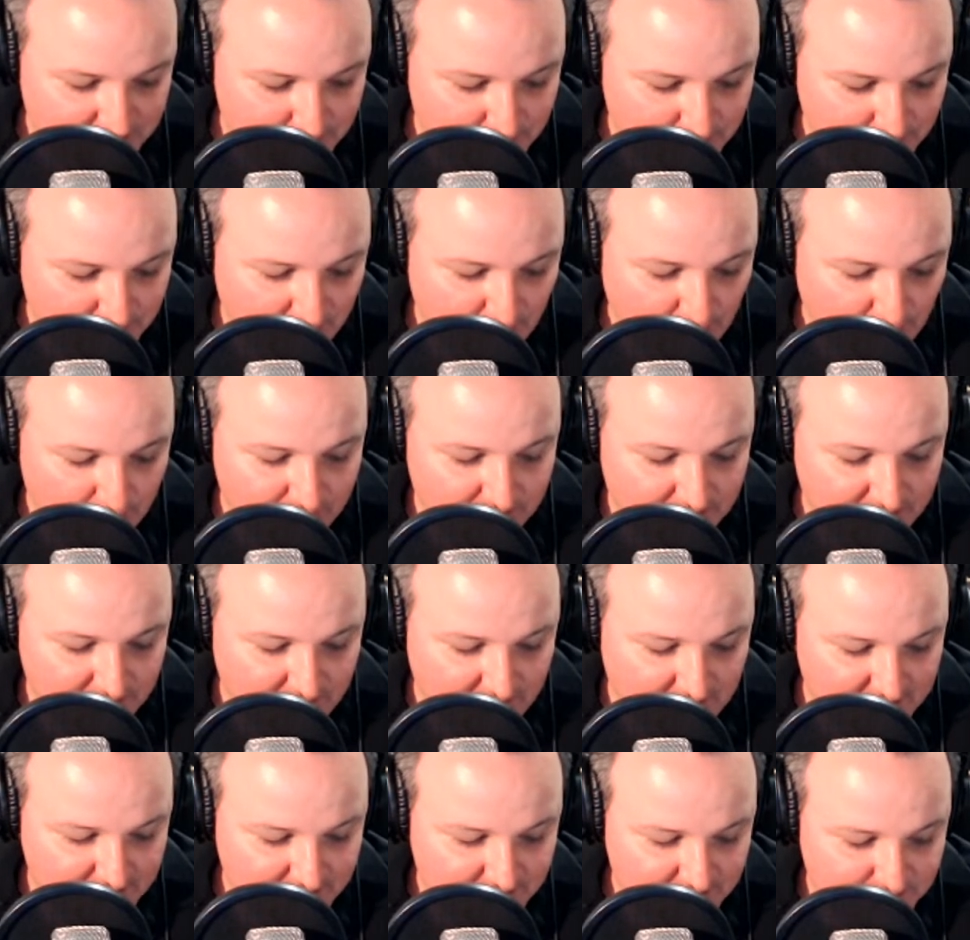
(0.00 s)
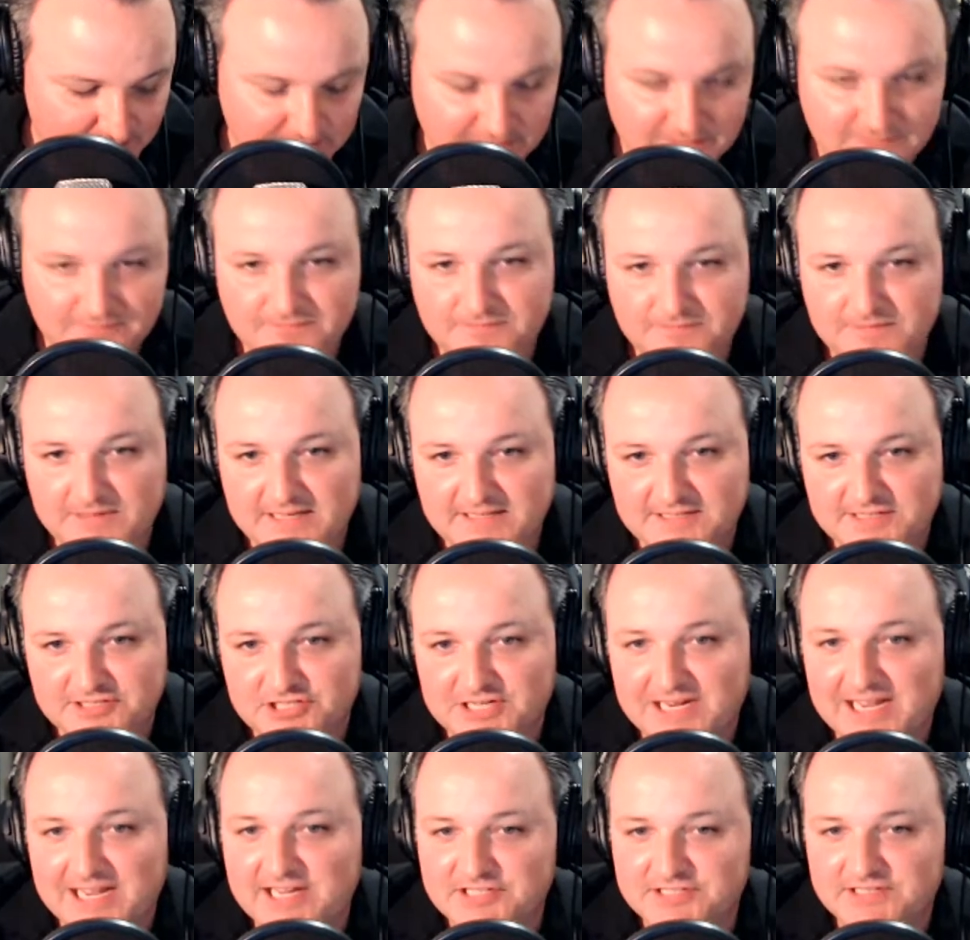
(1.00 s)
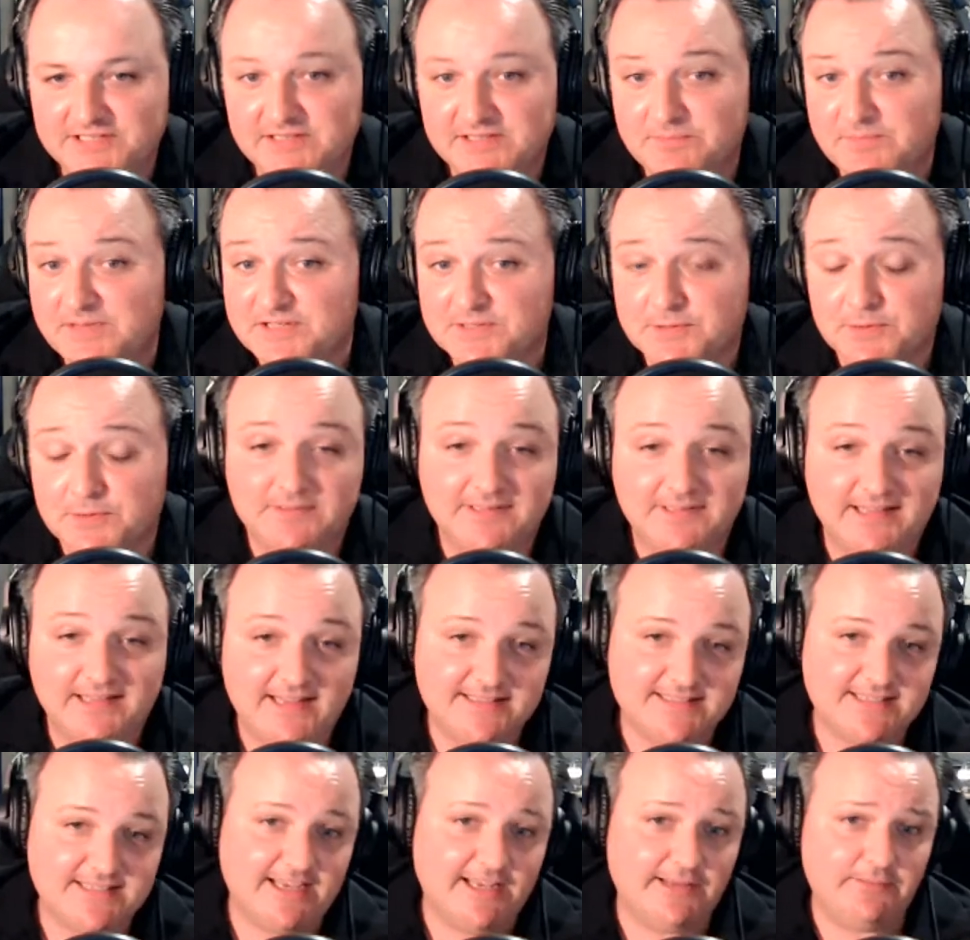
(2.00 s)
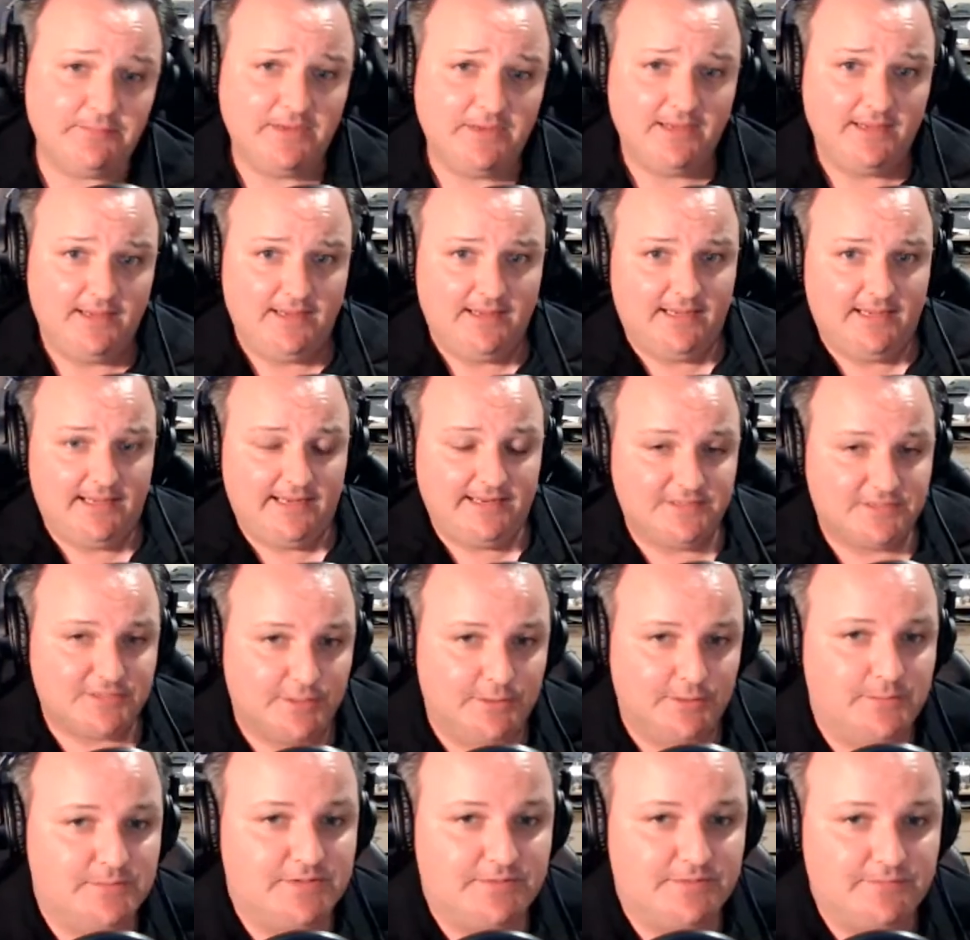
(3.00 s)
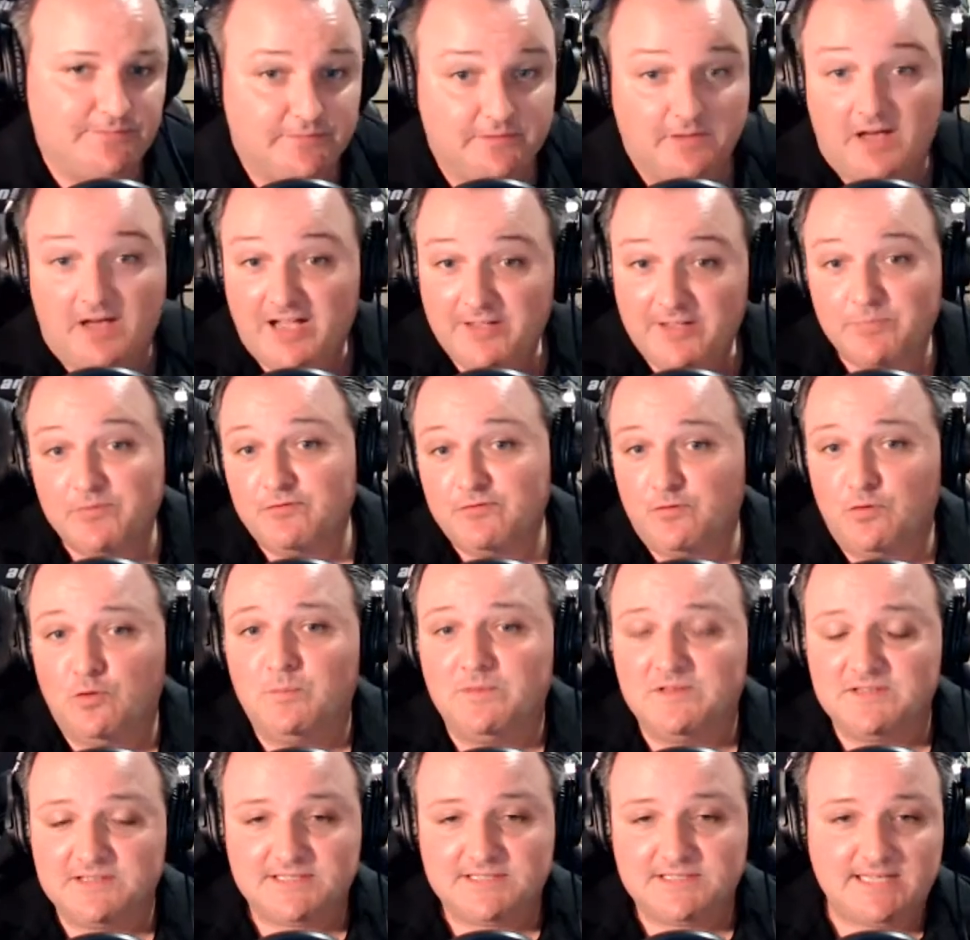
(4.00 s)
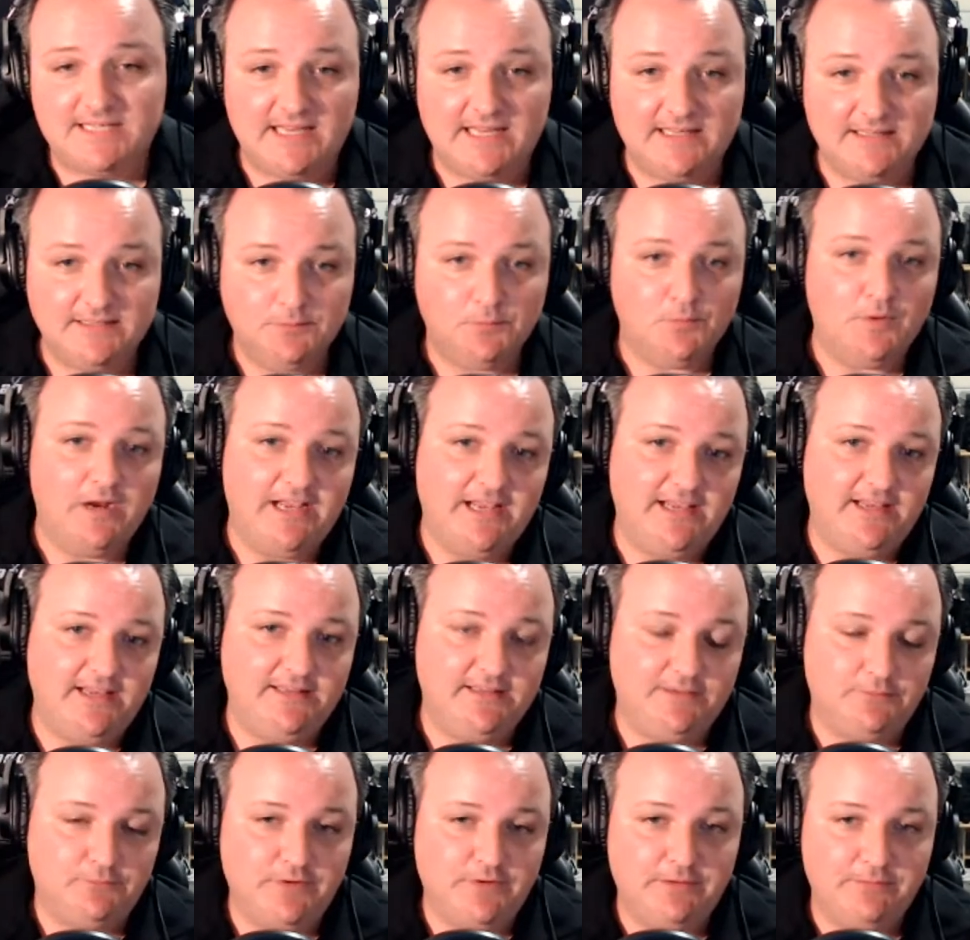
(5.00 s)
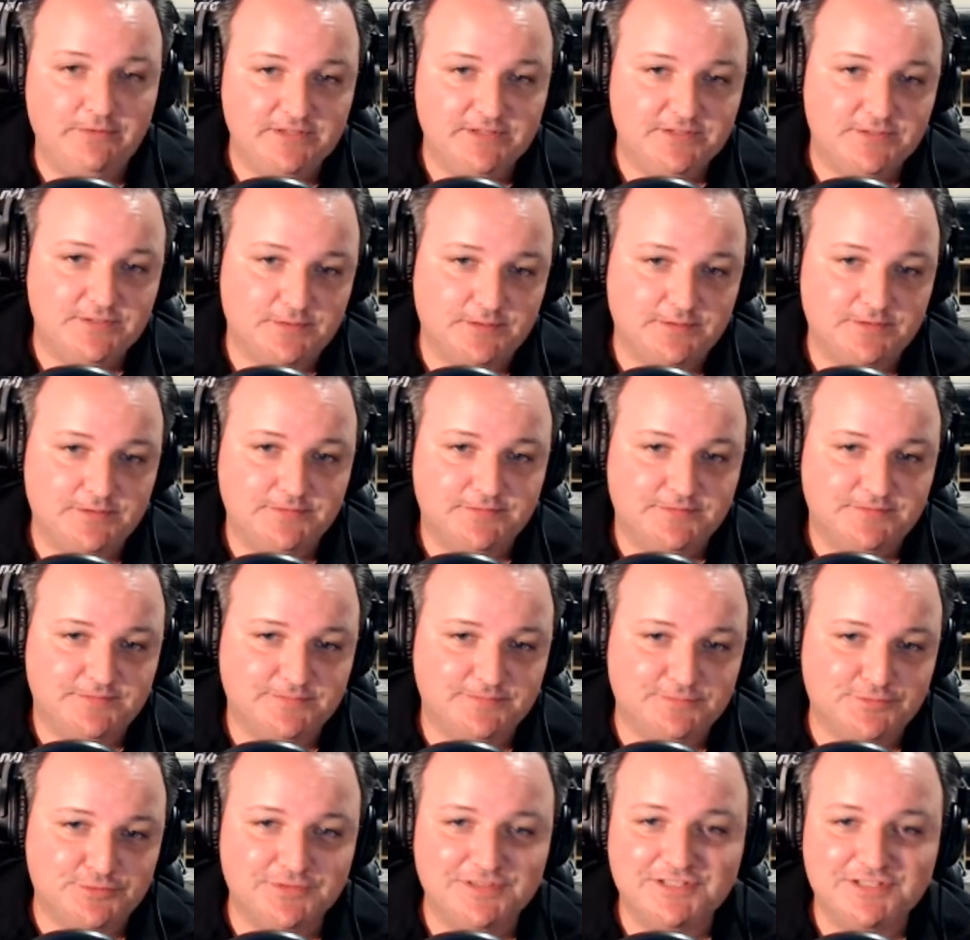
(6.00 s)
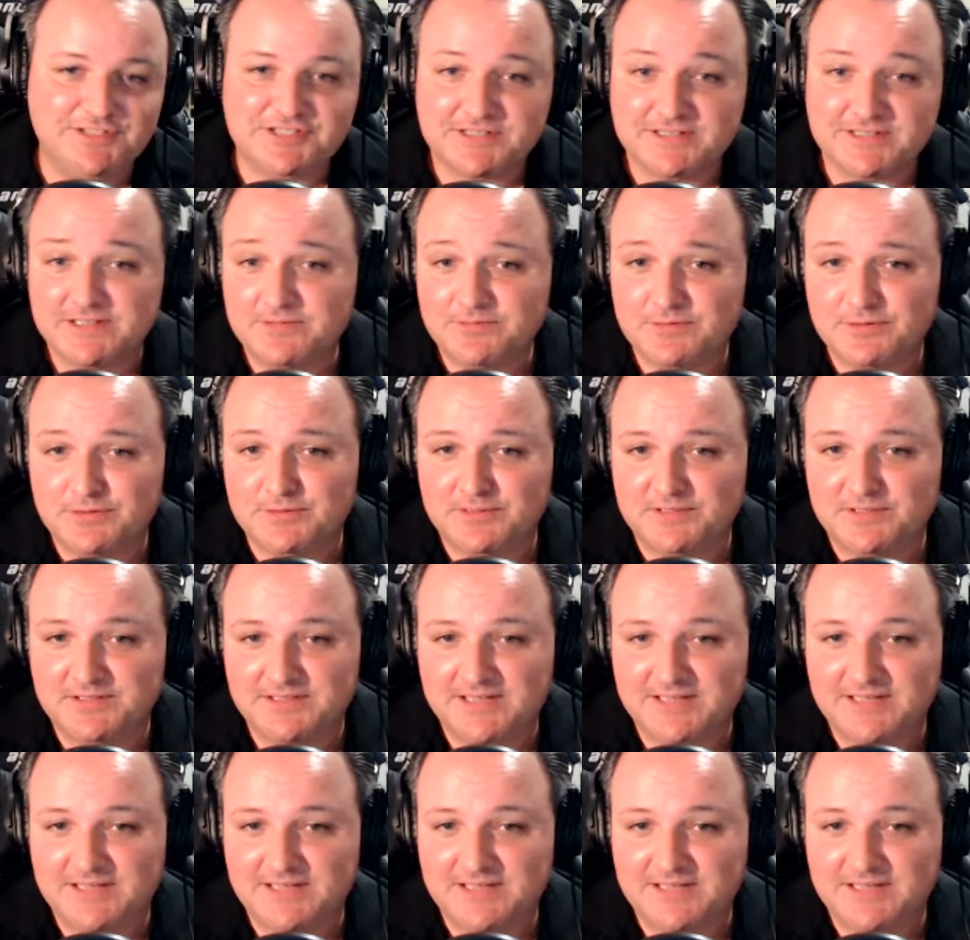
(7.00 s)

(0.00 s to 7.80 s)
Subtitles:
COVID, it's changing the musical landscape in terms of live performance and the way that we would sort of traditionally view it.